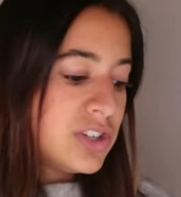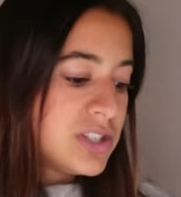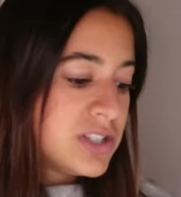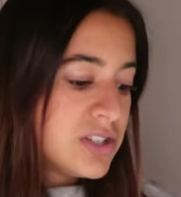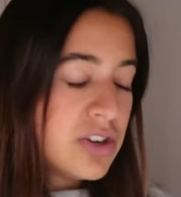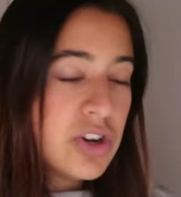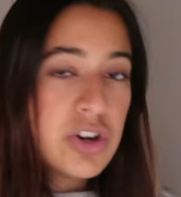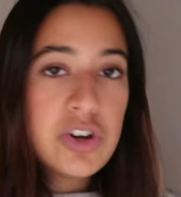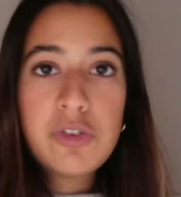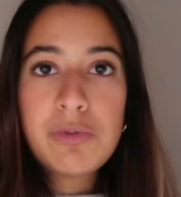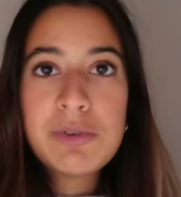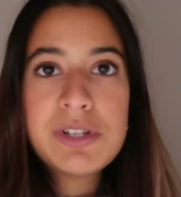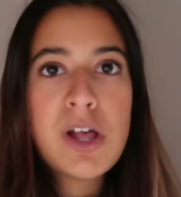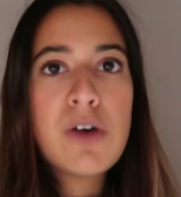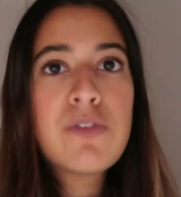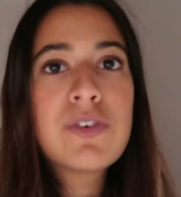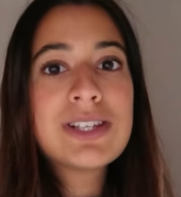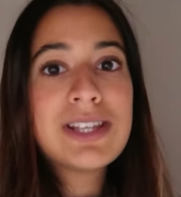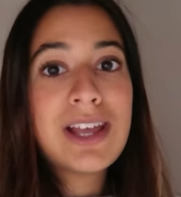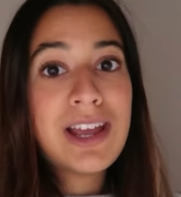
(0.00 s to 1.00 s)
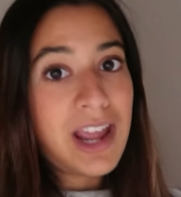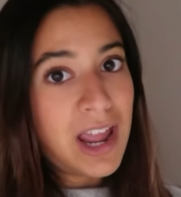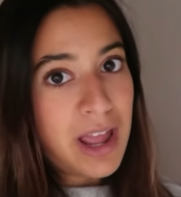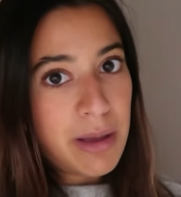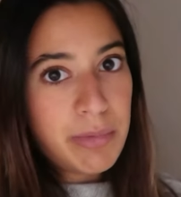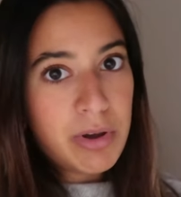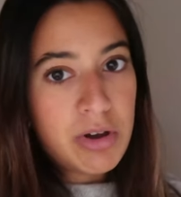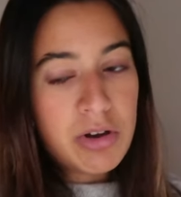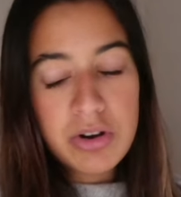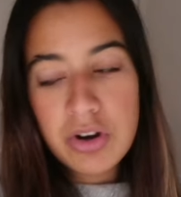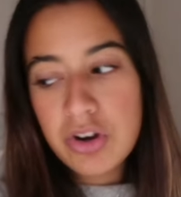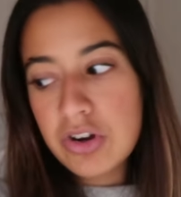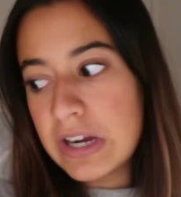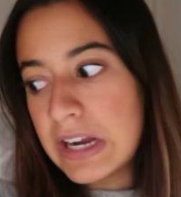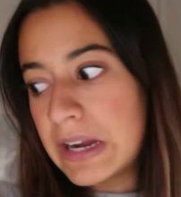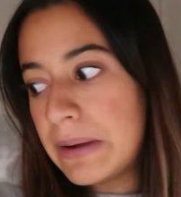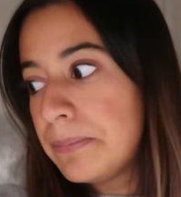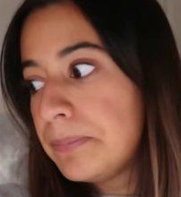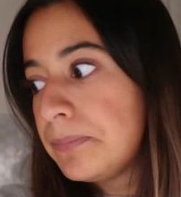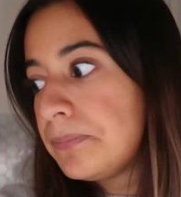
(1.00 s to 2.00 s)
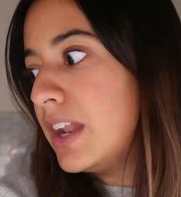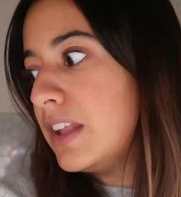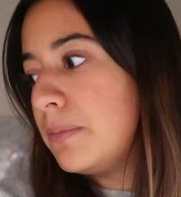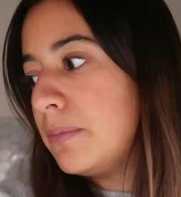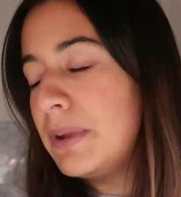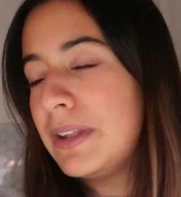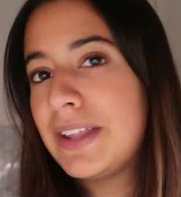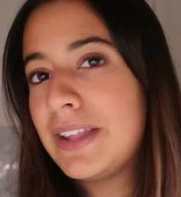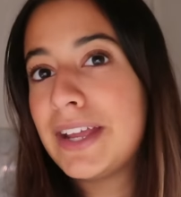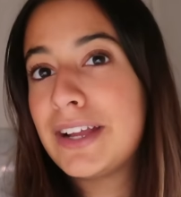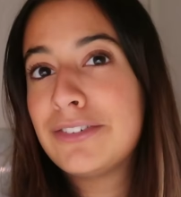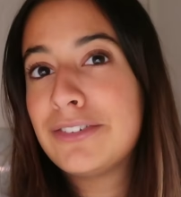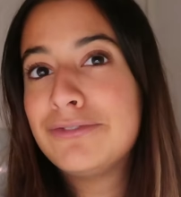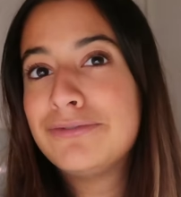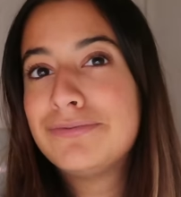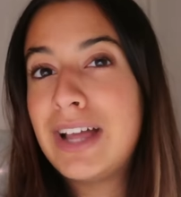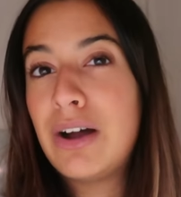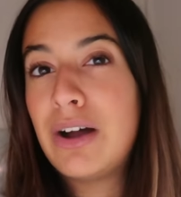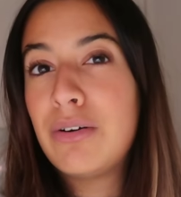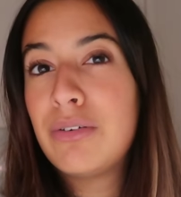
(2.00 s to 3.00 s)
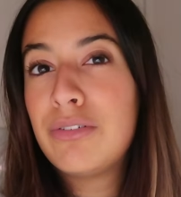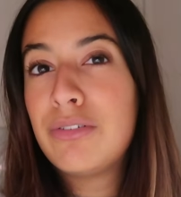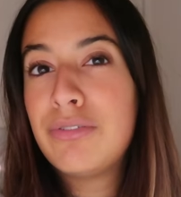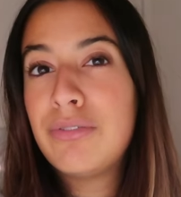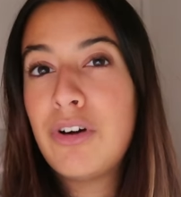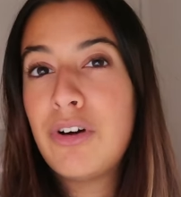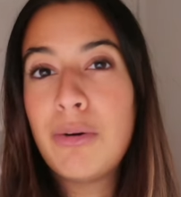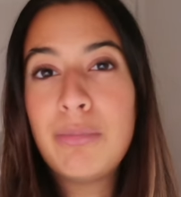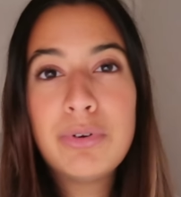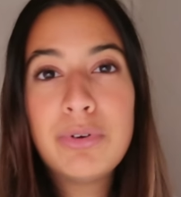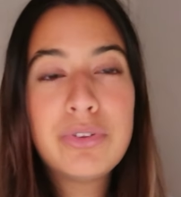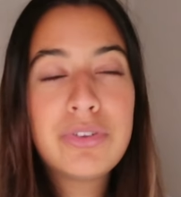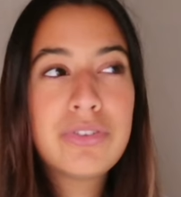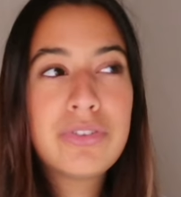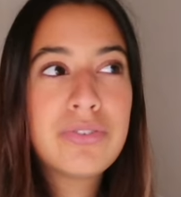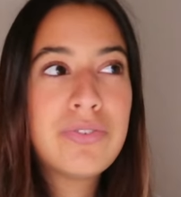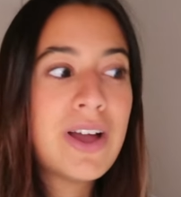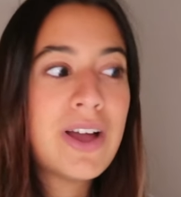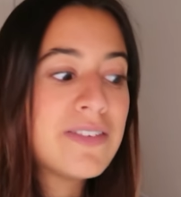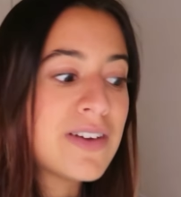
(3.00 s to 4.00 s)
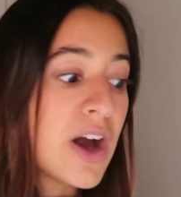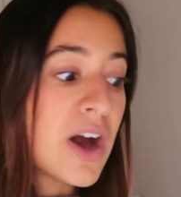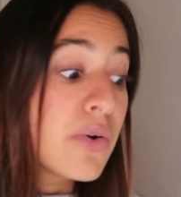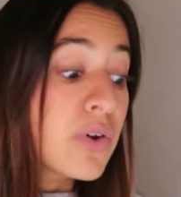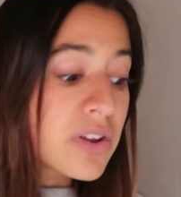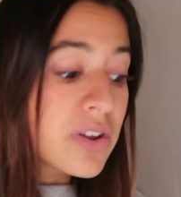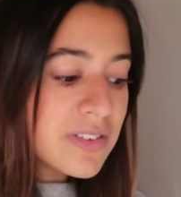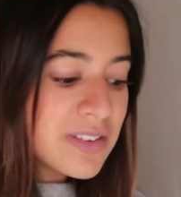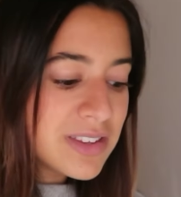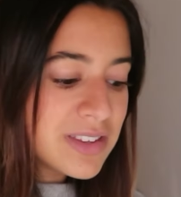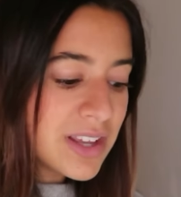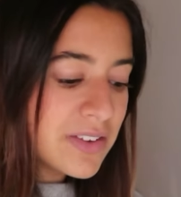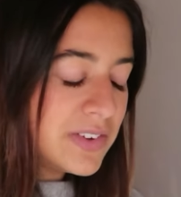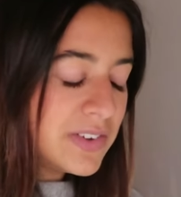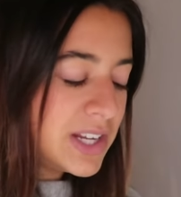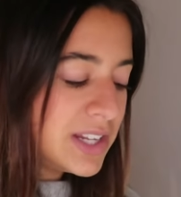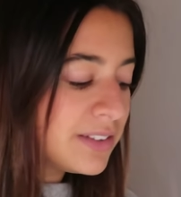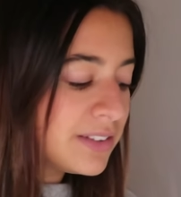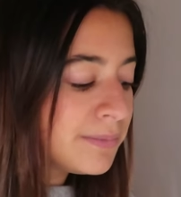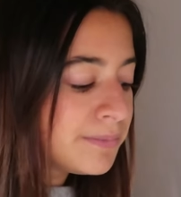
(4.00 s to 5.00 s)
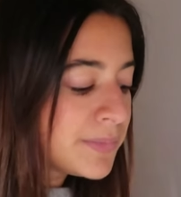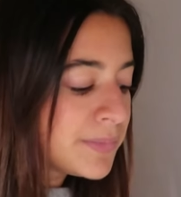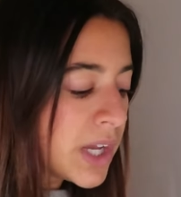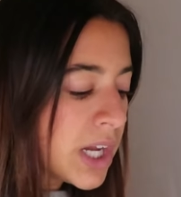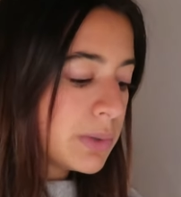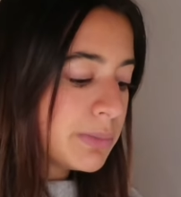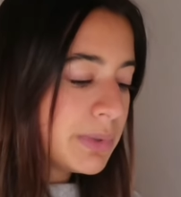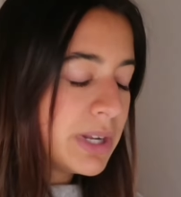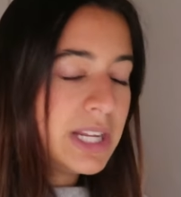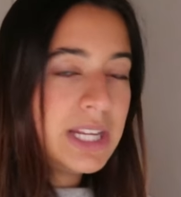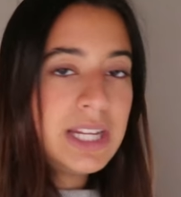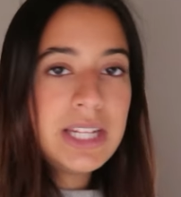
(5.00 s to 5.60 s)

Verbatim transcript: just to nourish myself because I am hungry and it's been like now almost five hours since I've eaten. So I'm gonna